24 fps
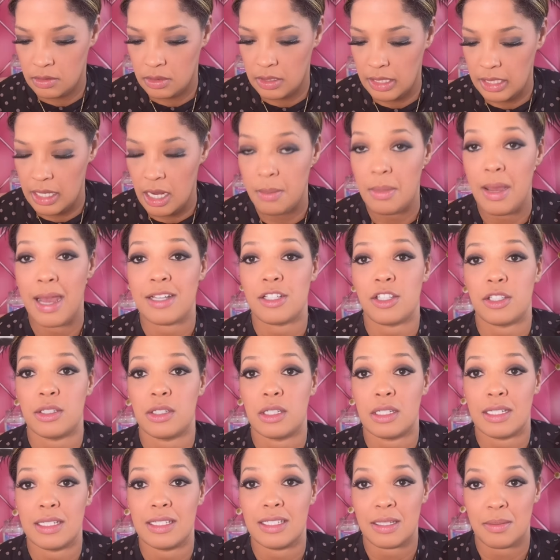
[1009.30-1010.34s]
And I'm actually
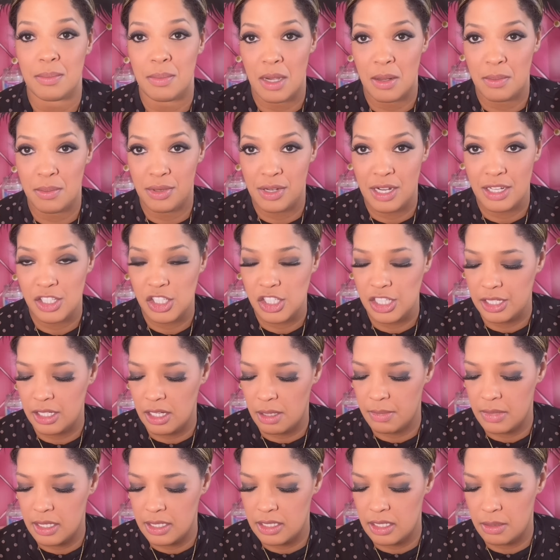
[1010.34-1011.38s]
gonna dip my brush here. I'm
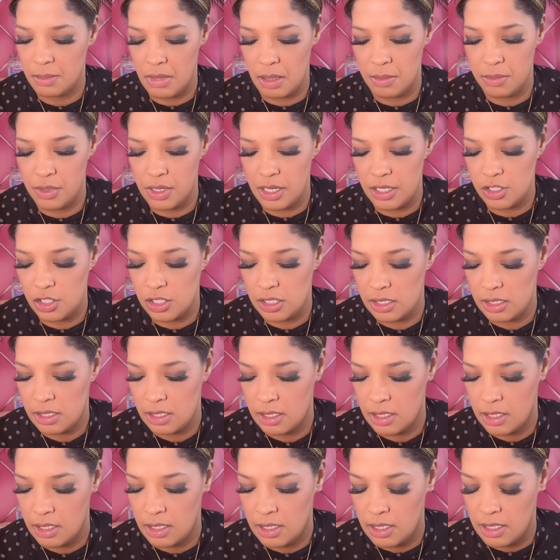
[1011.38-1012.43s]
gonna dip my brush
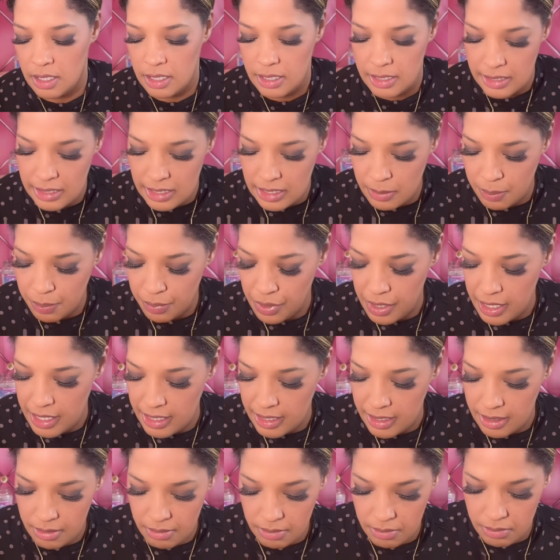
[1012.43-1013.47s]
and spray
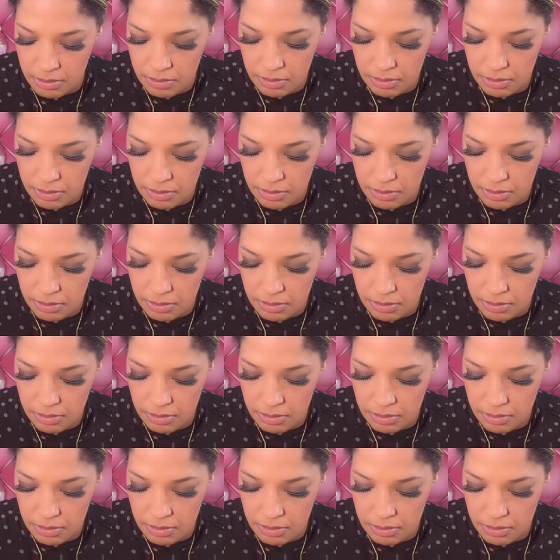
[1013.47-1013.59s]
it.